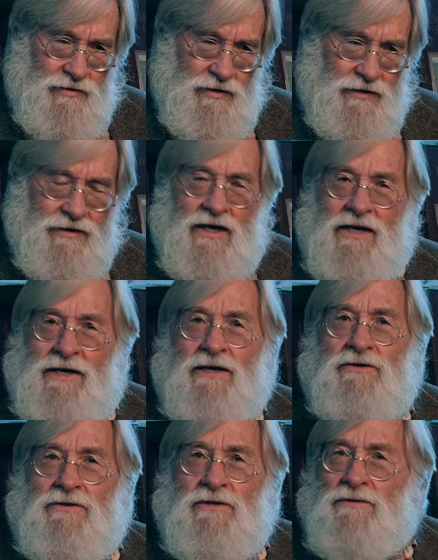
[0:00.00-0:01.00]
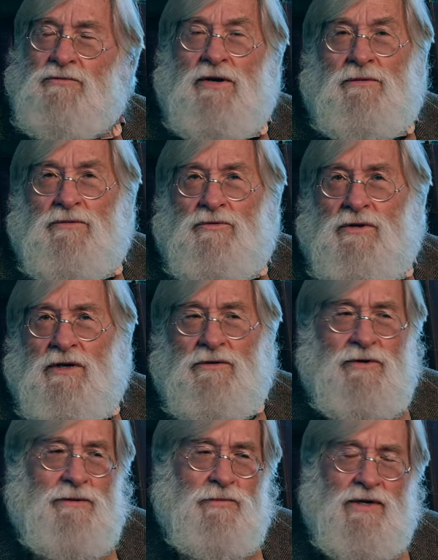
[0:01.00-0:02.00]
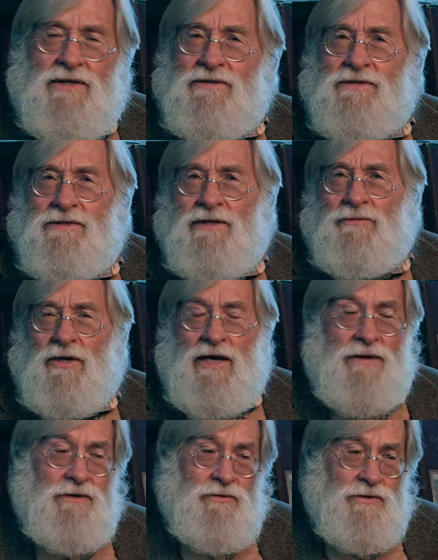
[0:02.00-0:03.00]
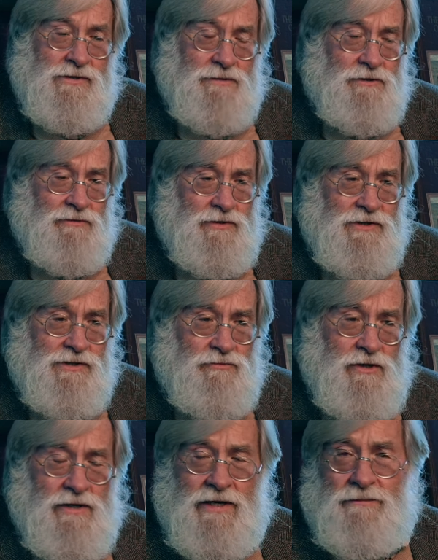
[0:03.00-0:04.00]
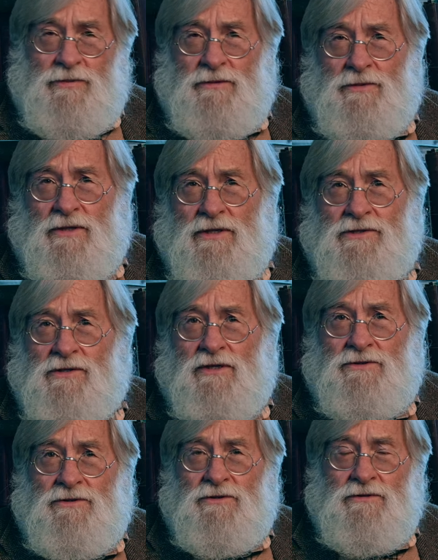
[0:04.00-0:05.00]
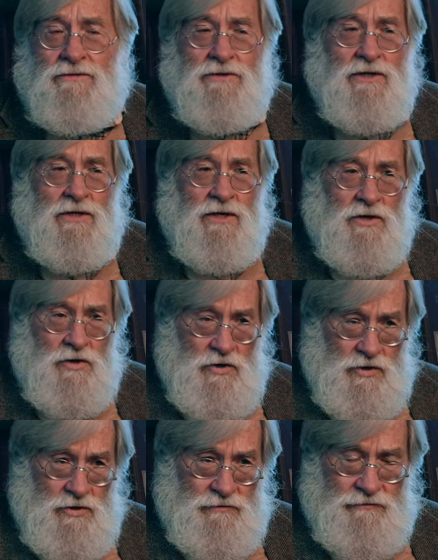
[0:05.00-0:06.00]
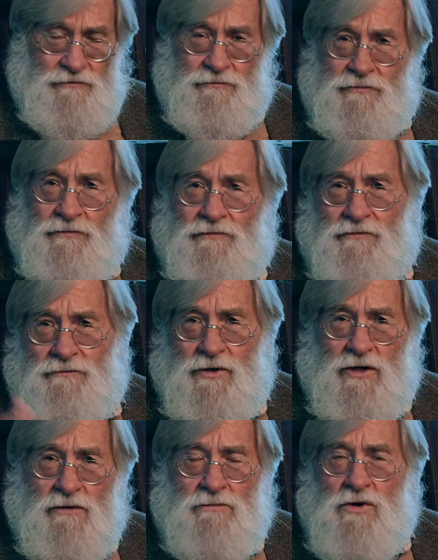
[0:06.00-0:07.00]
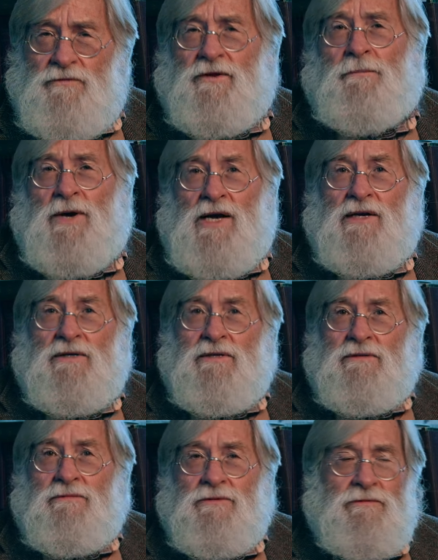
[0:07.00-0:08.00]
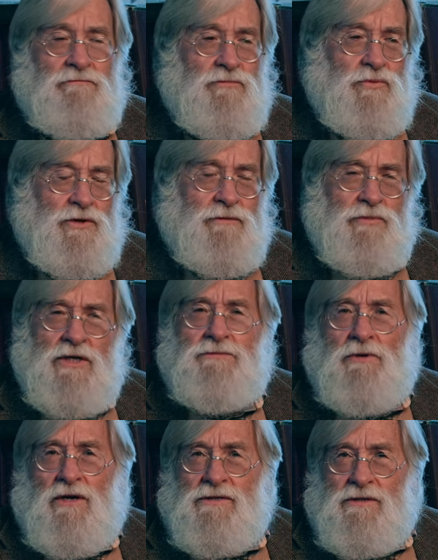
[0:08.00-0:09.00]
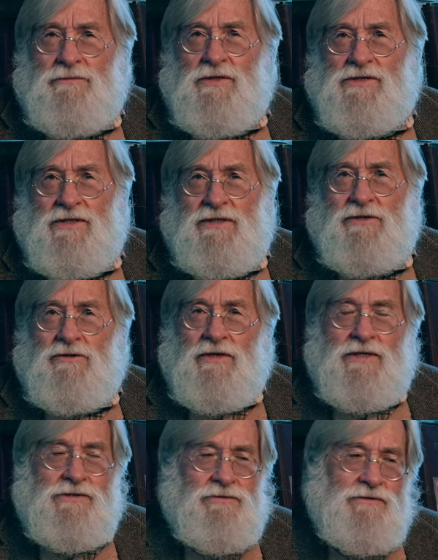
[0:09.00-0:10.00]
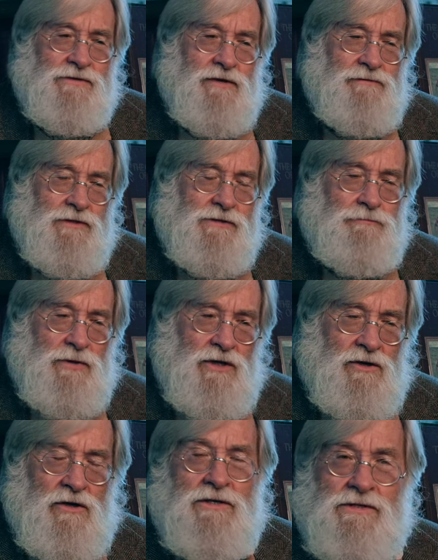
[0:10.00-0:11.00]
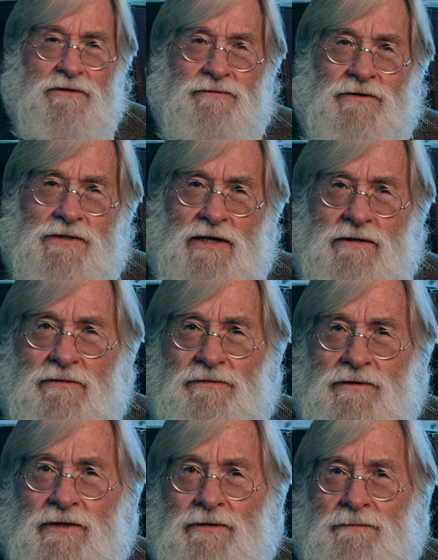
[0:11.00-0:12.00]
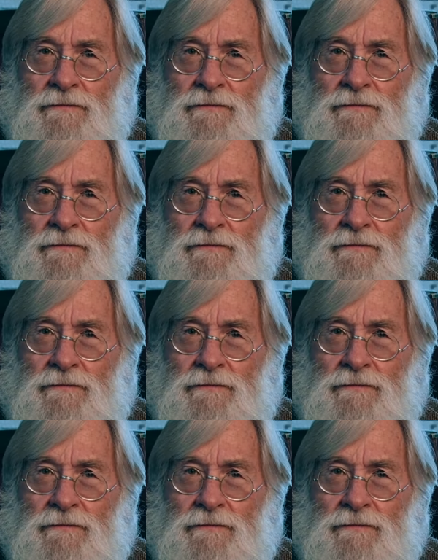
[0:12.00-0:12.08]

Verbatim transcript: in the connection. It, uh, Rembrandt's the same way. I think one some of the reasons we like people like Sargent who who you know, move the paint and where the brush marks could be seen and all that sort of stuff is because of photography.